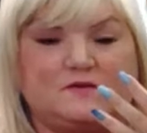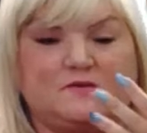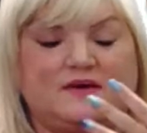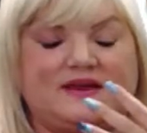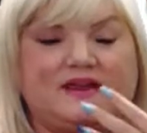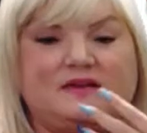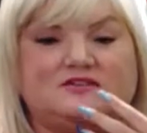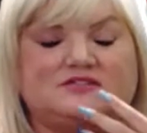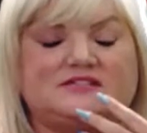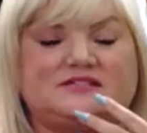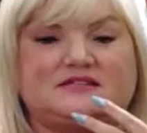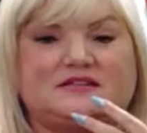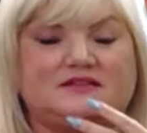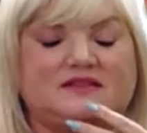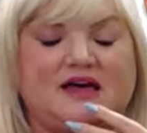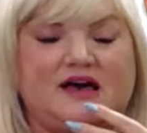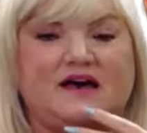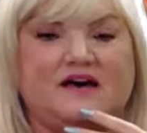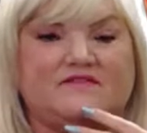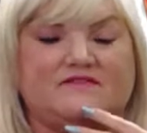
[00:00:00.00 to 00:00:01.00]
we used to
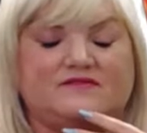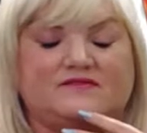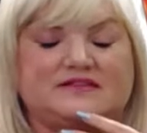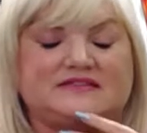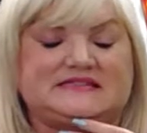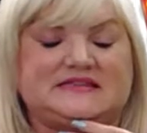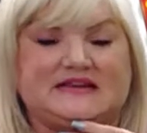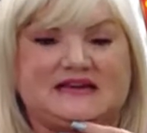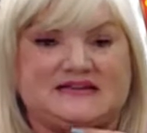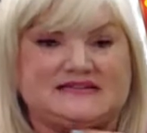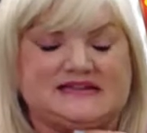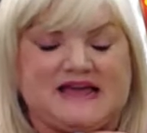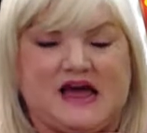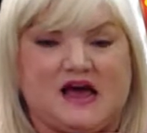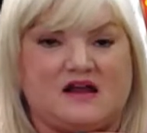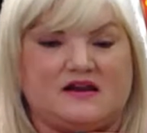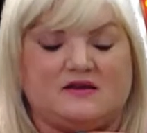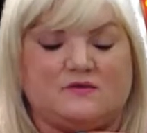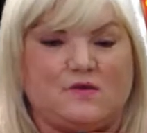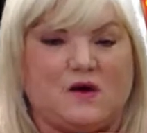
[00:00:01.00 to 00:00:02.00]
love sitting
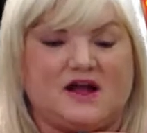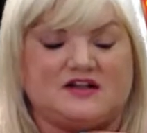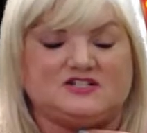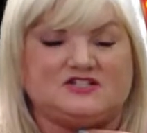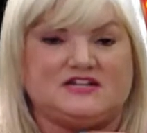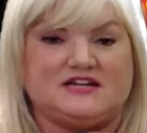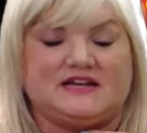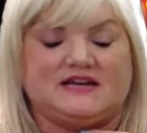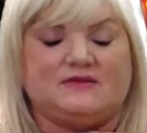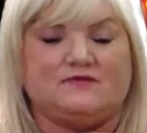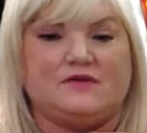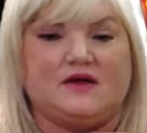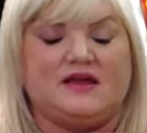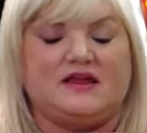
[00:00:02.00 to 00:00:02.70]
down and watching,